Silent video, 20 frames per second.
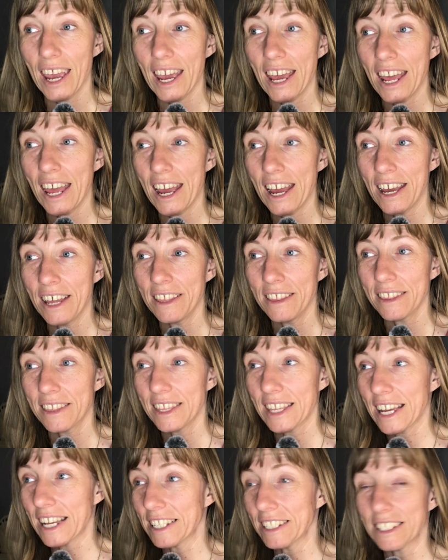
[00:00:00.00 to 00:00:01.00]
And
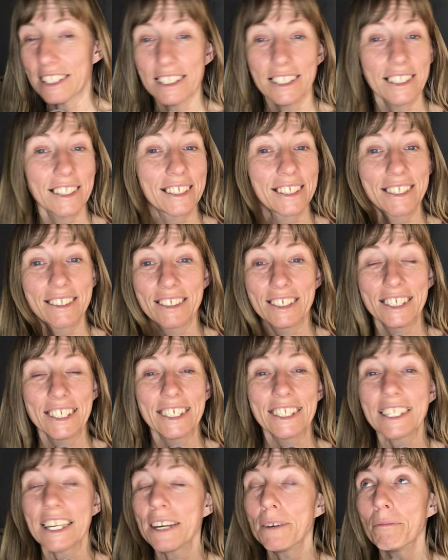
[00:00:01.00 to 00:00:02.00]
that
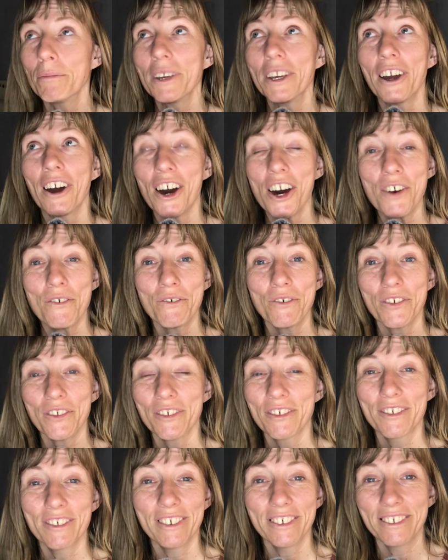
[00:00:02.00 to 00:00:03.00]
set me off.
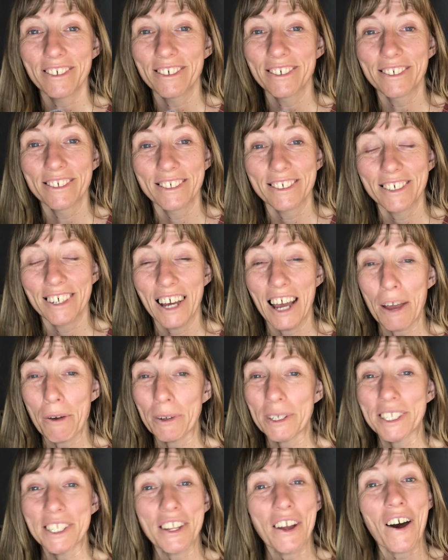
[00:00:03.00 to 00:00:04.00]
I
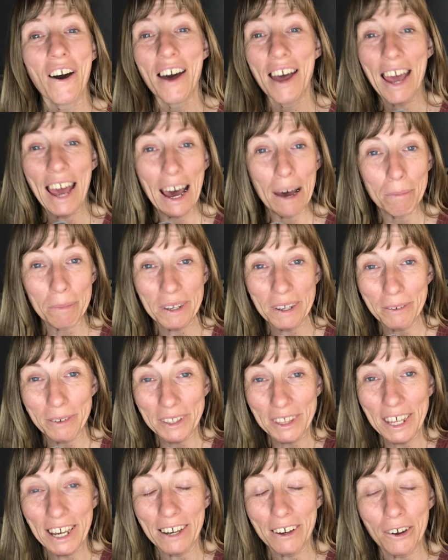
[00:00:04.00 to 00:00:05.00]
was not happy
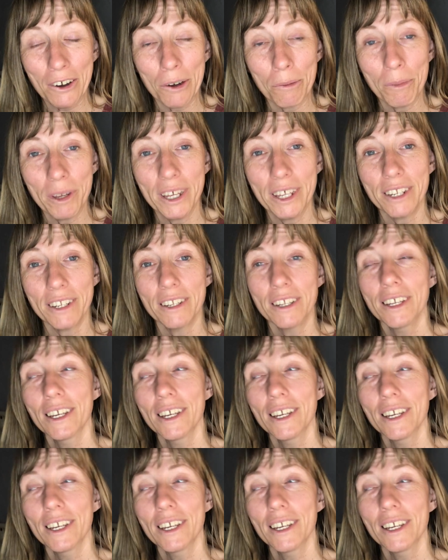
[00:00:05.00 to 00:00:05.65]
with that comment.